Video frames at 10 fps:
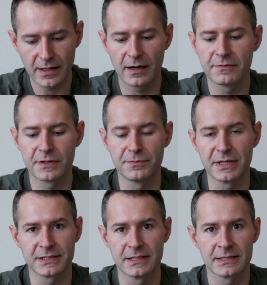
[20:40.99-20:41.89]
of the
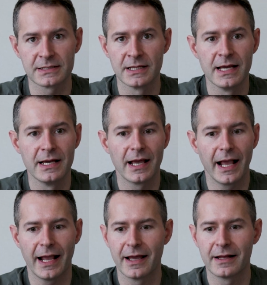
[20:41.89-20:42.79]
business.
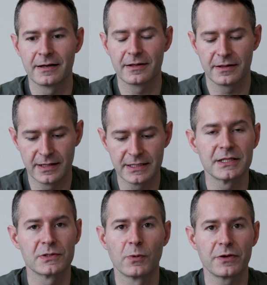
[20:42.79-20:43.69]
And
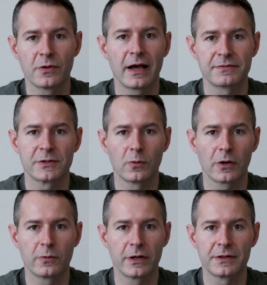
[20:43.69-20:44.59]
this is what you have to
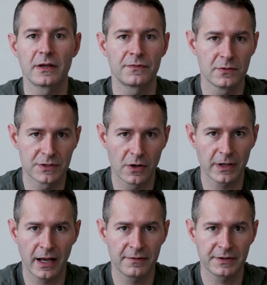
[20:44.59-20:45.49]
work with if you
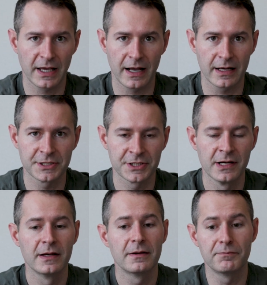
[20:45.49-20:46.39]
don't have cash,
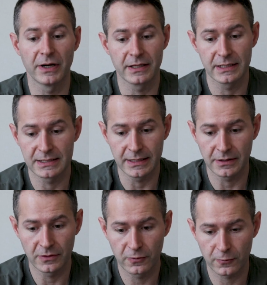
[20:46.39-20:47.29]
but it is
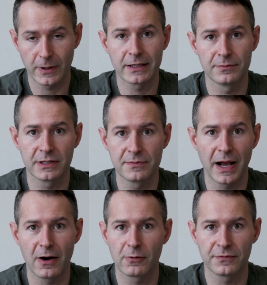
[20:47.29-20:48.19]
incredibly
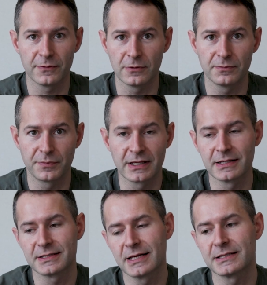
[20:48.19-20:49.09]
powerful,
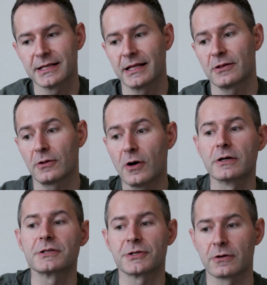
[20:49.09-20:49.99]
because this in the
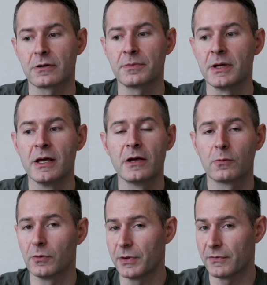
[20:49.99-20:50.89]
long term
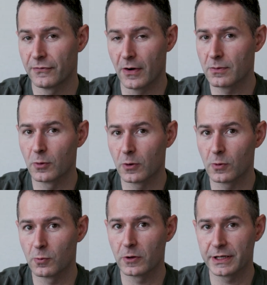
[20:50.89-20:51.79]
will be far more
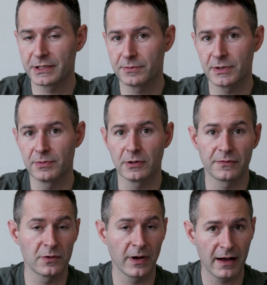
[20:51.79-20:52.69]
rewarding to people
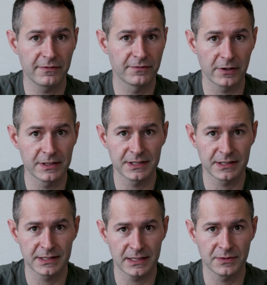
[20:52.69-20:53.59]
if you have a very
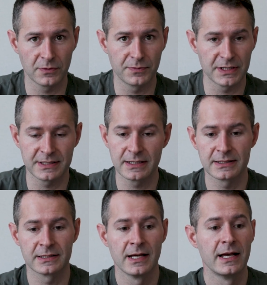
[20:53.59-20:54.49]
successful
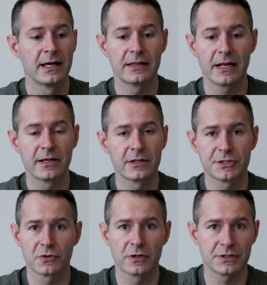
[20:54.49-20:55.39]
business than in the
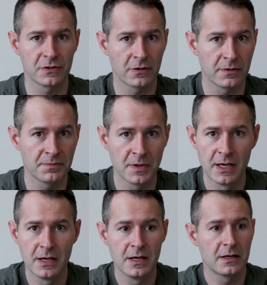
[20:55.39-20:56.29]
short term.
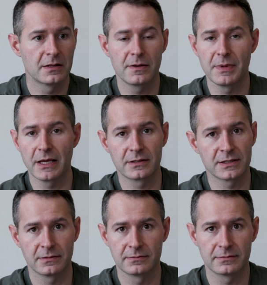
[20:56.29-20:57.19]
They make
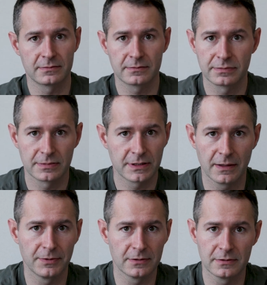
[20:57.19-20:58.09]
some
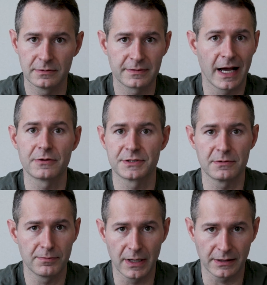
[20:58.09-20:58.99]
couple
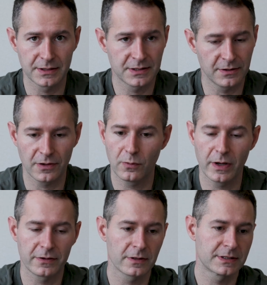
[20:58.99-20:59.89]
$1,000, you know,
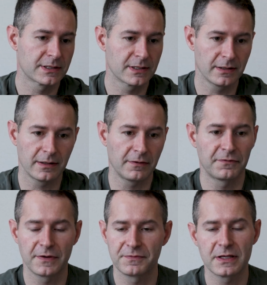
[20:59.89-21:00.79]
whether it's
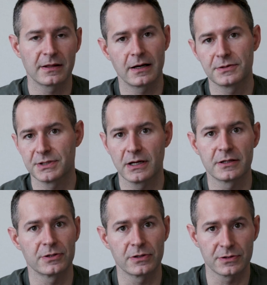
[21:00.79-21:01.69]
50,000,
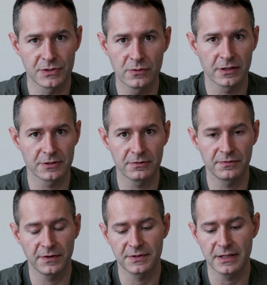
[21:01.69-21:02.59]
100, or
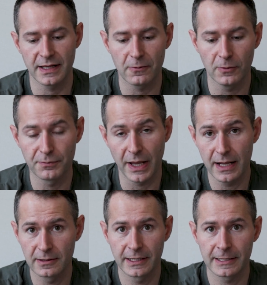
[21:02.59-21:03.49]
250, that will pale